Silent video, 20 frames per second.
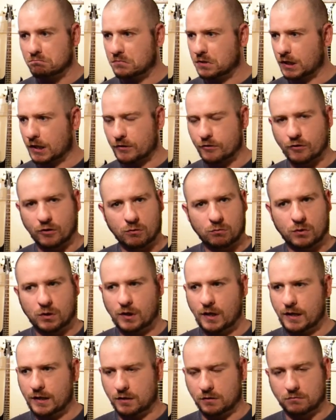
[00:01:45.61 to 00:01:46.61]
And I thought, well,
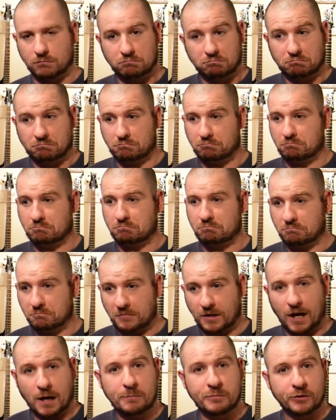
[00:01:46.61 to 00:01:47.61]
hey,
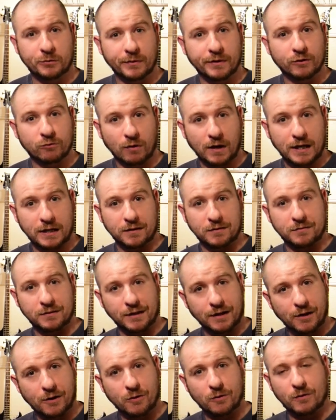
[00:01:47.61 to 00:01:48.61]
I'm doing great,
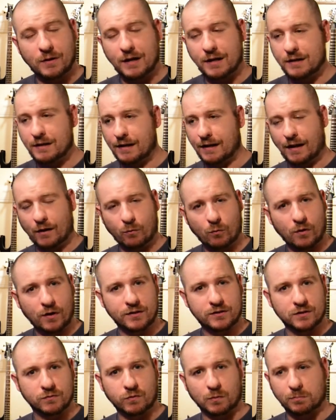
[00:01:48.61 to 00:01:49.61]
you know, and I
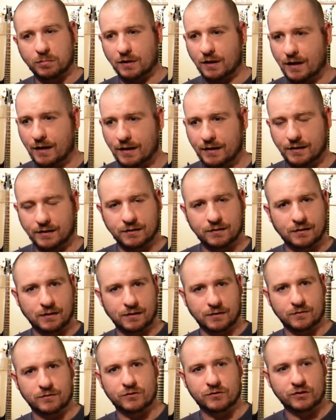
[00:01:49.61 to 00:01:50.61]
wanted to reply
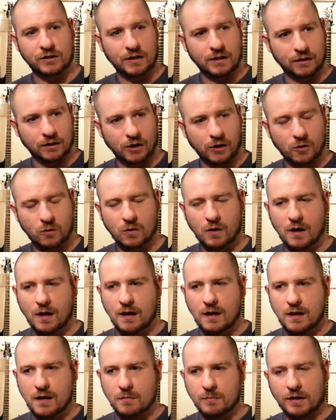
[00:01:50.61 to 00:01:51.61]
and say hello.
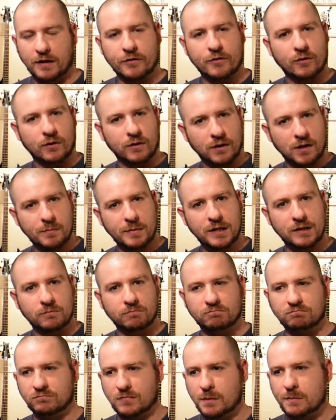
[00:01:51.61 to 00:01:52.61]
But I thought, let
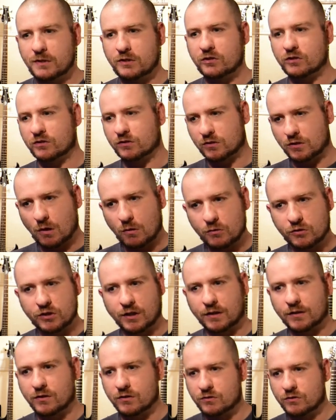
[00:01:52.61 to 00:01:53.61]
me just go
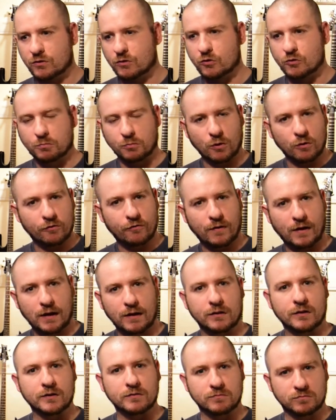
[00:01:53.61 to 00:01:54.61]
check this dude's
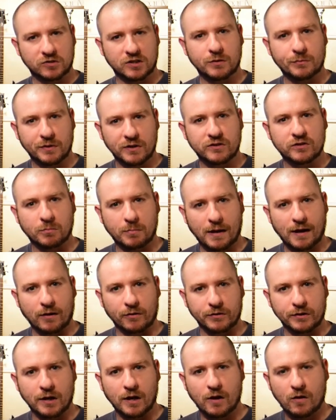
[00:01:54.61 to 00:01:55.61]
profile and see what he's
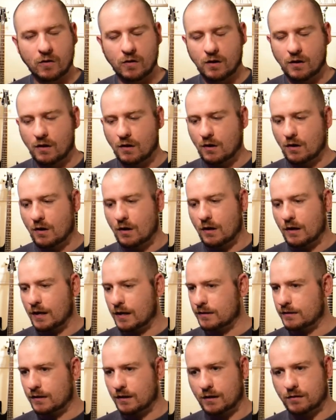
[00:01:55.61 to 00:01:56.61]
about, you know.
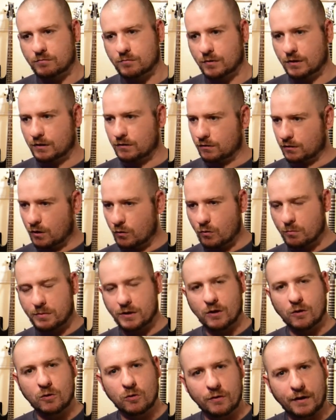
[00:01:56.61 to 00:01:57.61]
And then lo and
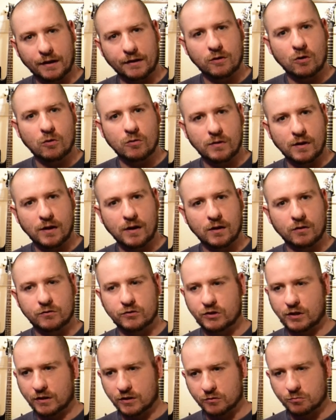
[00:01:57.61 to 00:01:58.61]
behold, I go there,
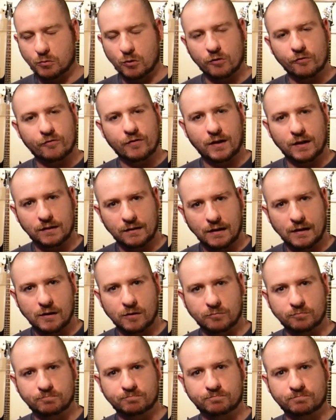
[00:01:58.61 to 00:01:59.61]
check his profile
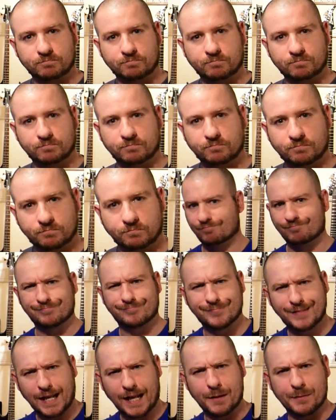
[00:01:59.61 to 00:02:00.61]
out.
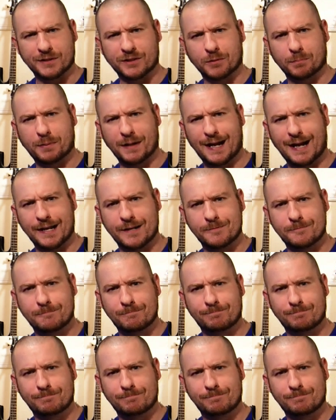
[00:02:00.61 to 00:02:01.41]
Damn, it's a bot.